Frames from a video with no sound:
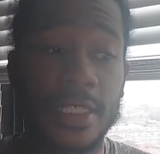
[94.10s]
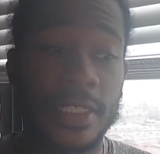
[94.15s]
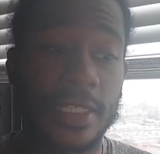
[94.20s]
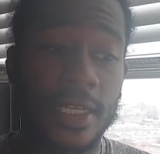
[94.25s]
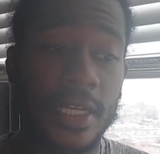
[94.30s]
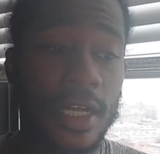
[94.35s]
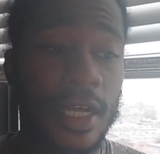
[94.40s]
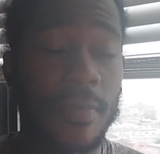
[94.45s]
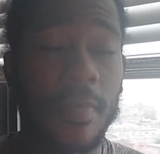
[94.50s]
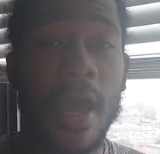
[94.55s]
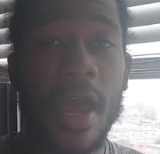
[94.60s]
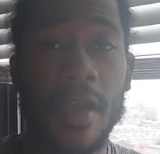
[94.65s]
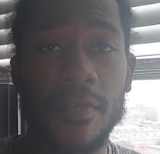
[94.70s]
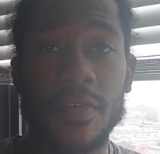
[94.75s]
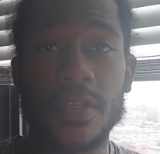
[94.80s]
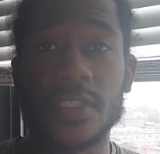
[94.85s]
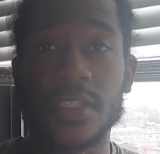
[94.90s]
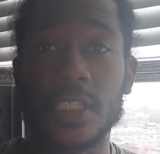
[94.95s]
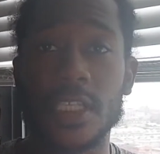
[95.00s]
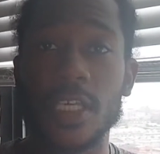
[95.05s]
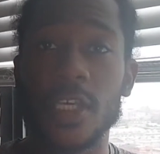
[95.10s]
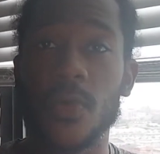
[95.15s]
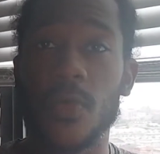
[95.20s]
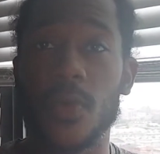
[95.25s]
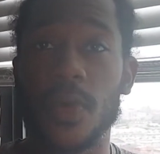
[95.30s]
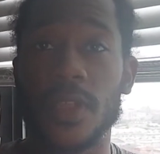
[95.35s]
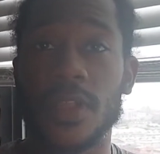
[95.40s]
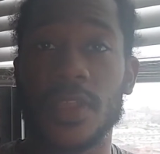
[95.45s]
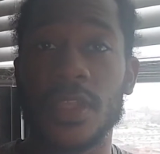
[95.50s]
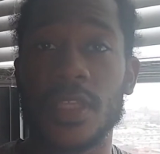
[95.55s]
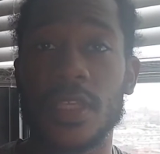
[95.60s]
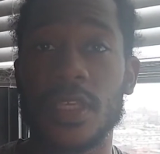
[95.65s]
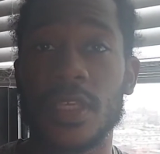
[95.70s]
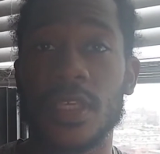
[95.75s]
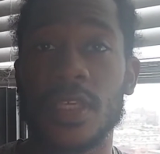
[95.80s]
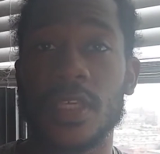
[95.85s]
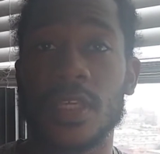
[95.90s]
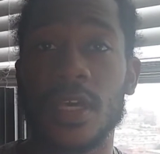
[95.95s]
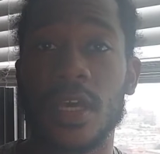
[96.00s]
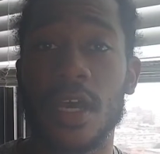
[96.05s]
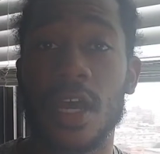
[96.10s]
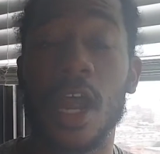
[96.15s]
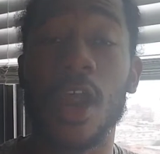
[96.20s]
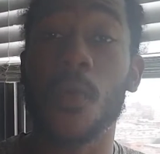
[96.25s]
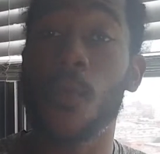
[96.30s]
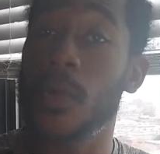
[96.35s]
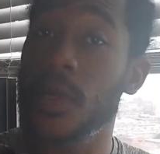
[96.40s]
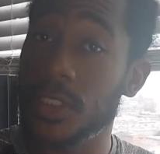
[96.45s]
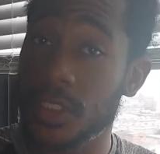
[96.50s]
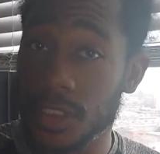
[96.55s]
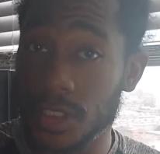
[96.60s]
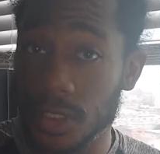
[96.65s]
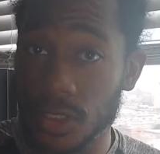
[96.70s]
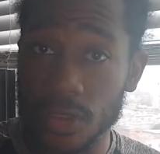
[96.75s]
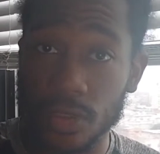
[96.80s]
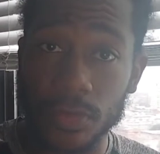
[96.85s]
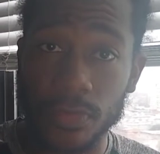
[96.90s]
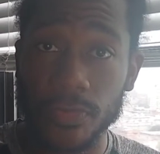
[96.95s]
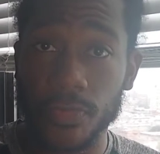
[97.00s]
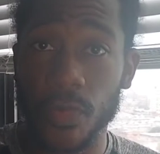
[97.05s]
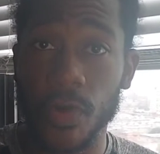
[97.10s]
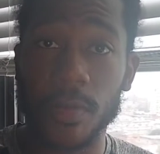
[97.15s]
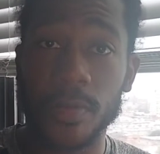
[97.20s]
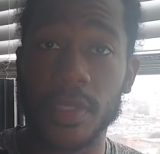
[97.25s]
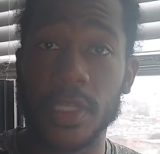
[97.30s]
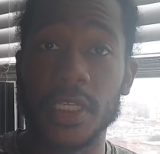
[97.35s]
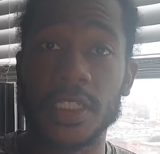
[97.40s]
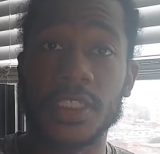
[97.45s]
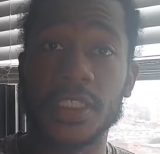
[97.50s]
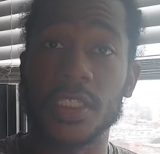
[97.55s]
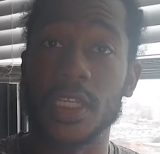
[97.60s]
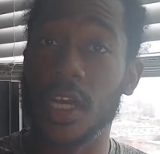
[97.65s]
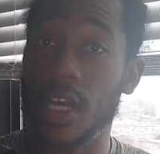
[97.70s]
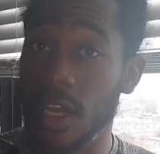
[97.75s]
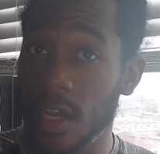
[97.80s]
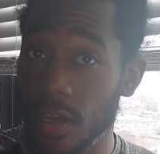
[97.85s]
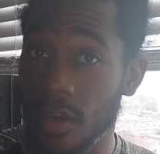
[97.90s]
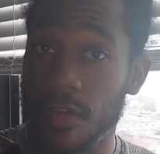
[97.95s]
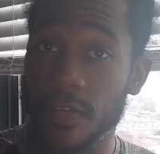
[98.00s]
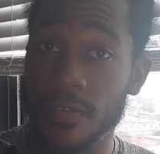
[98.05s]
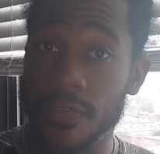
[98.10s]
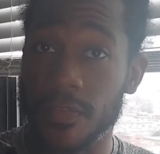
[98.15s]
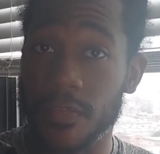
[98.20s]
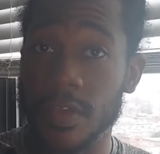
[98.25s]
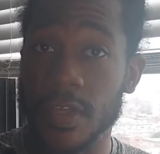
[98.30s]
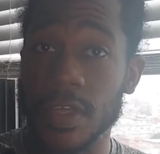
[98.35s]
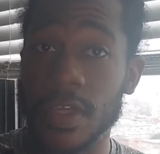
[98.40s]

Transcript: Obviously, with the original formulation of